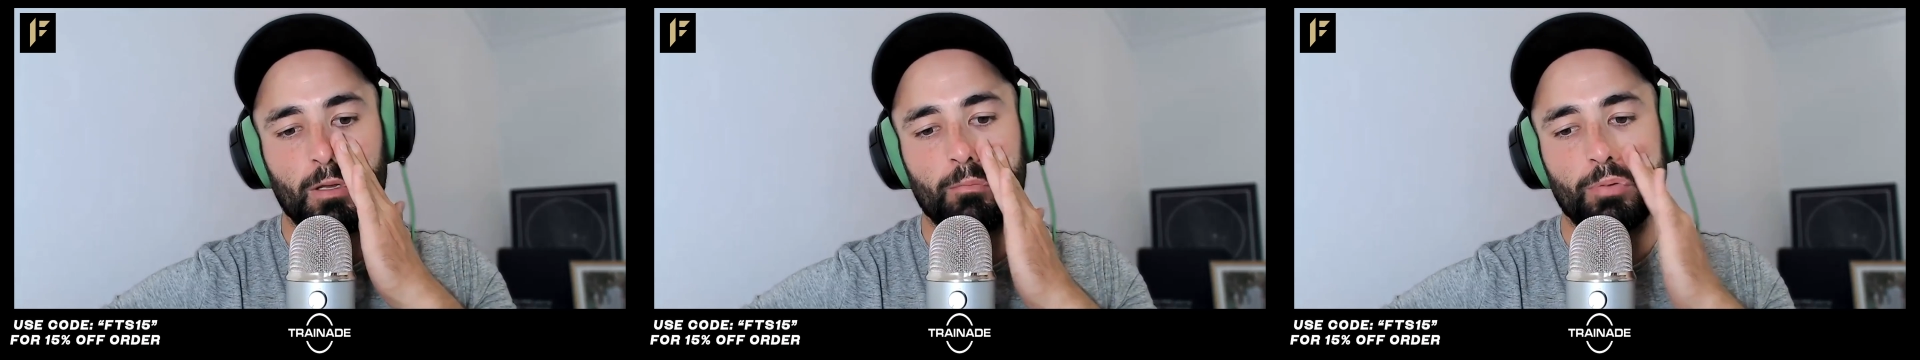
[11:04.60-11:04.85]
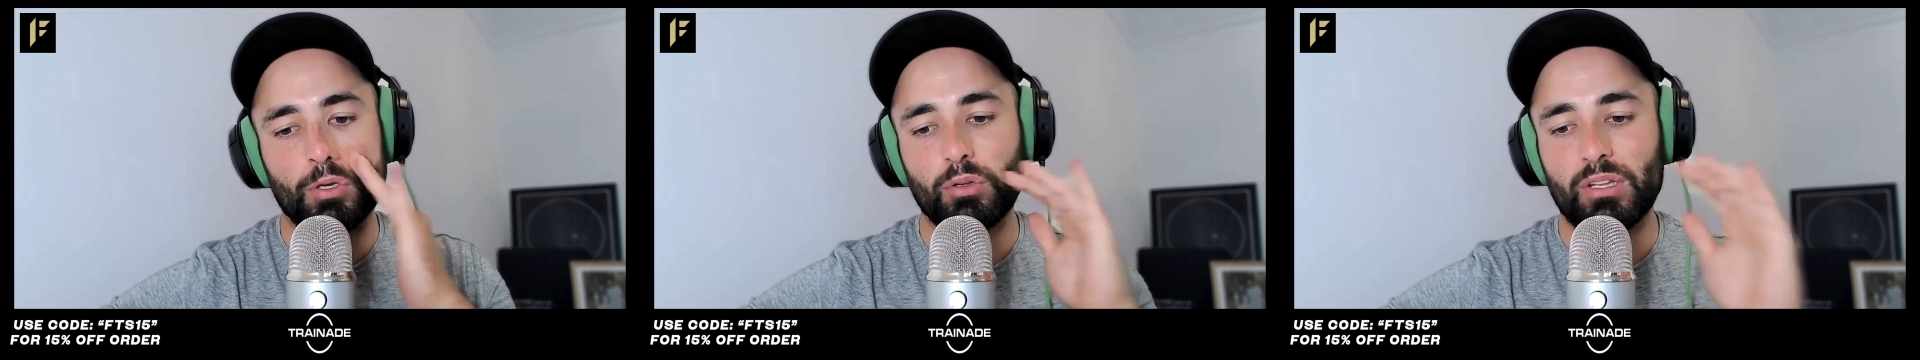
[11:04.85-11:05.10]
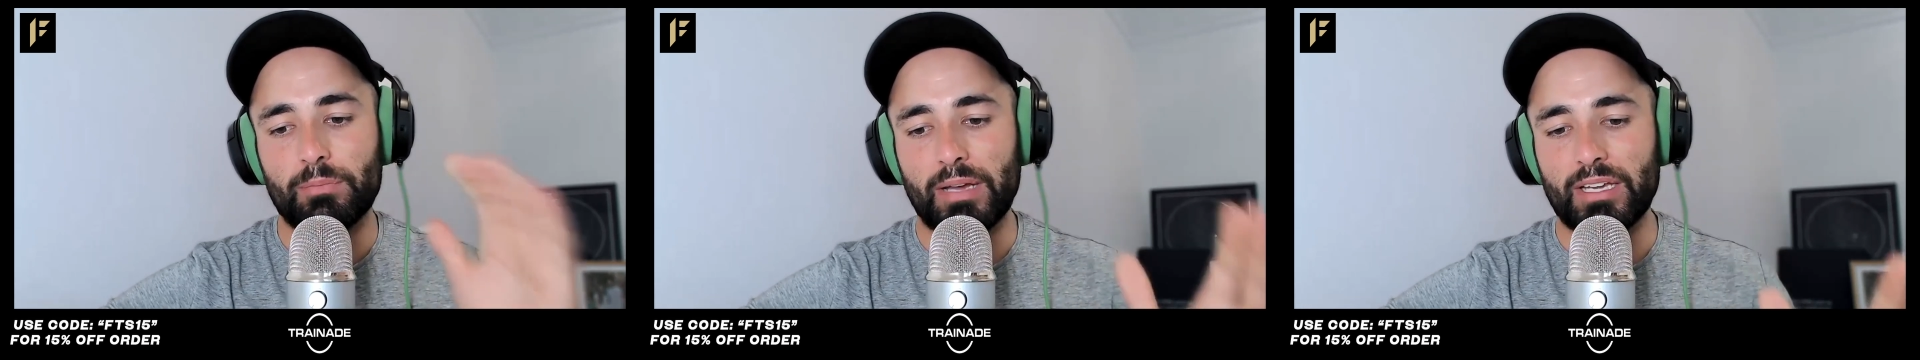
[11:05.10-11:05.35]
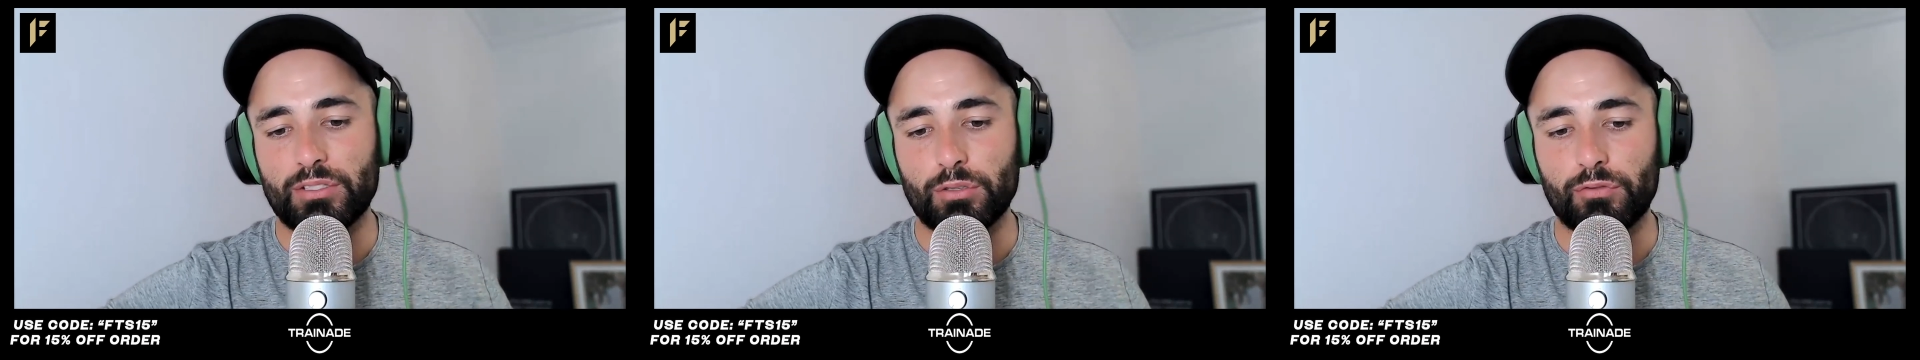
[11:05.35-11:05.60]
purely
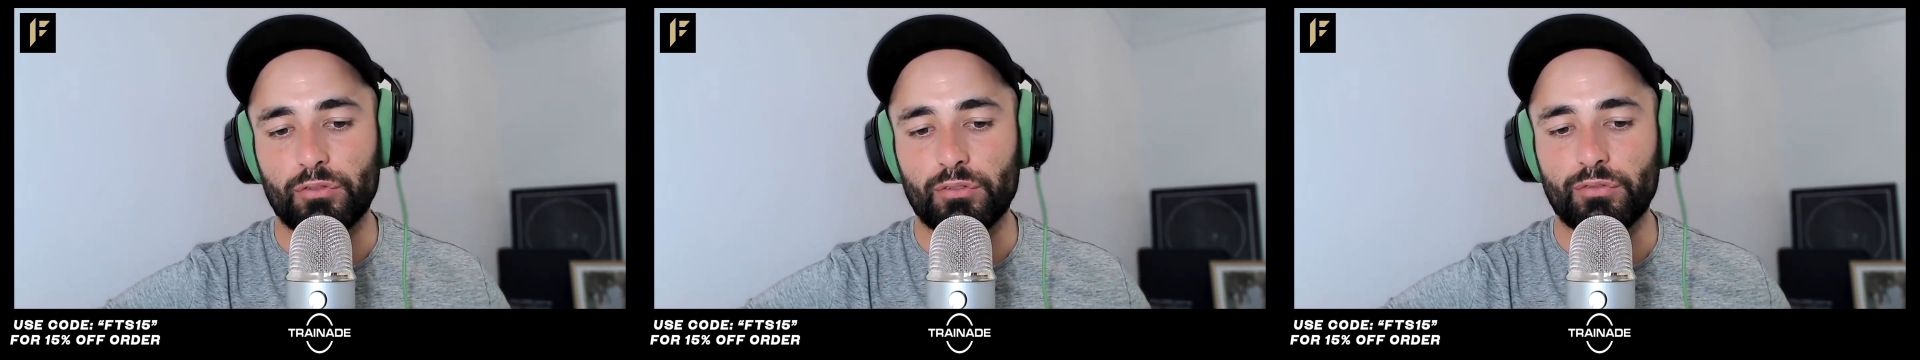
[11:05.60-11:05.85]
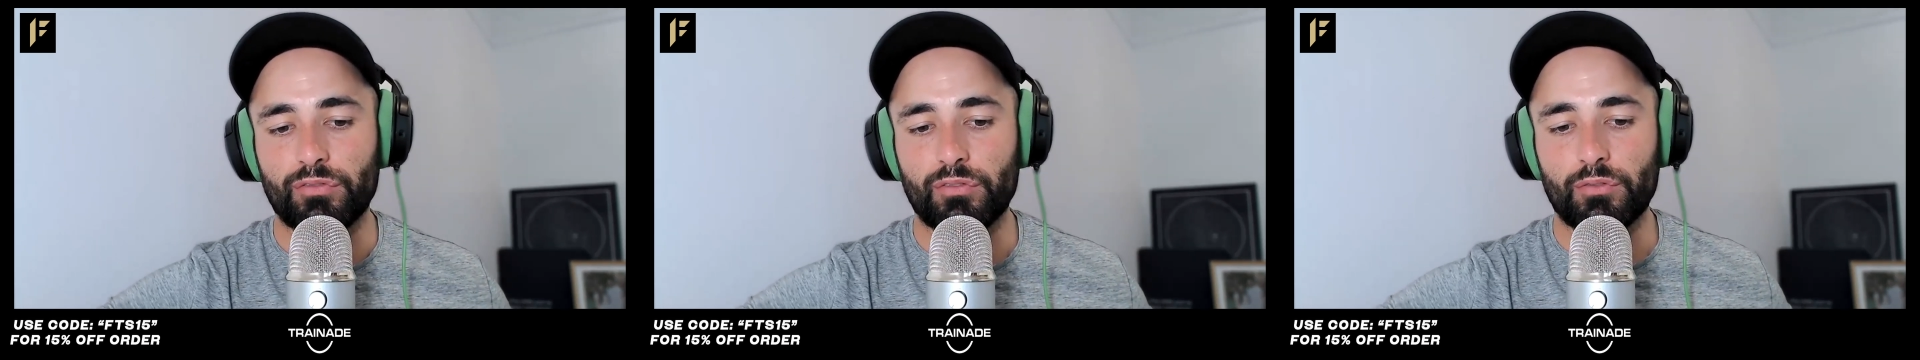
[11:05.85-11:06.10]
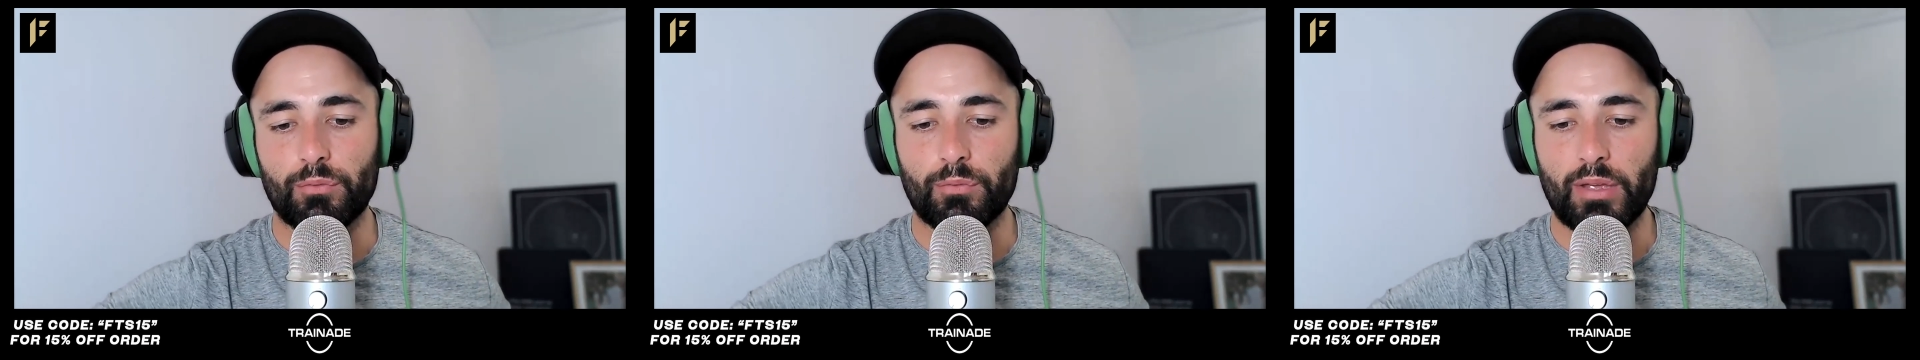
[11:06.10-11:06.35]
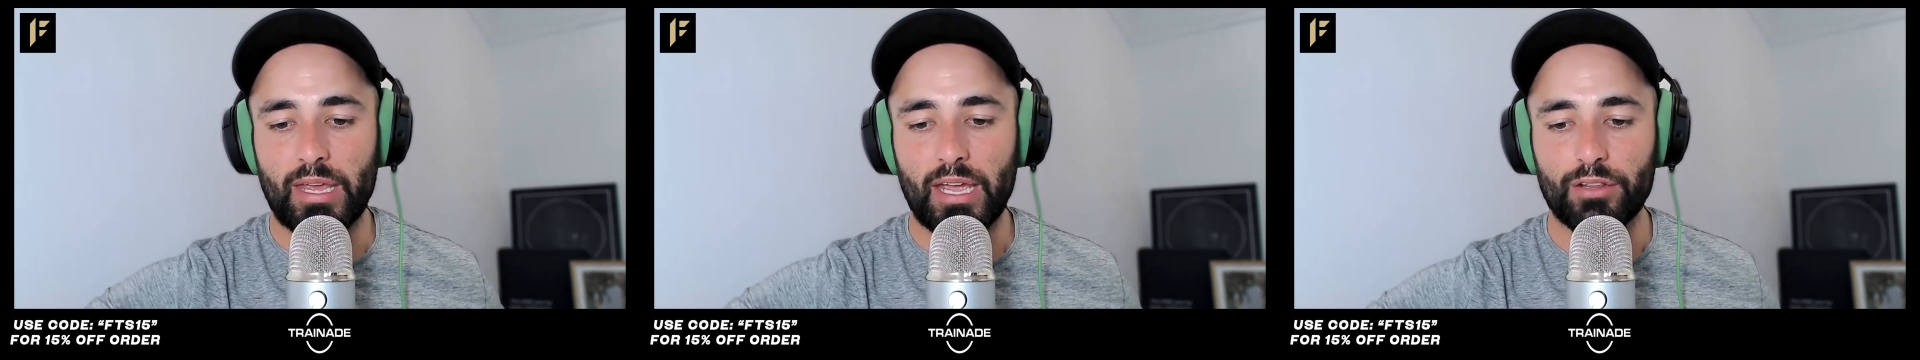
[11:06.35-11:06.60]
based off of
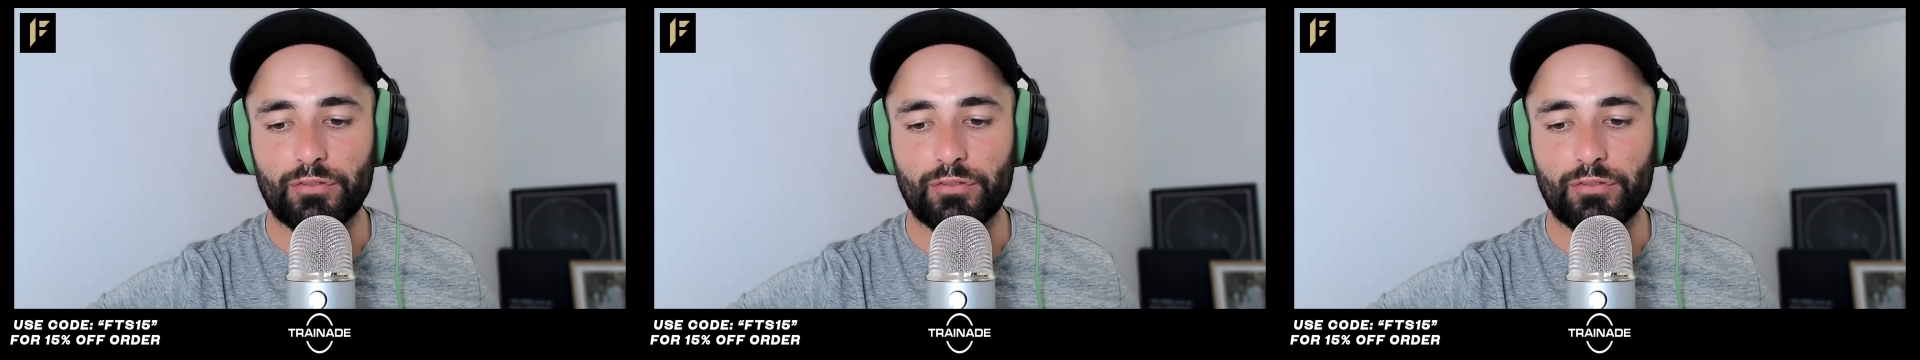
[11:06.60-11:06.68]
how the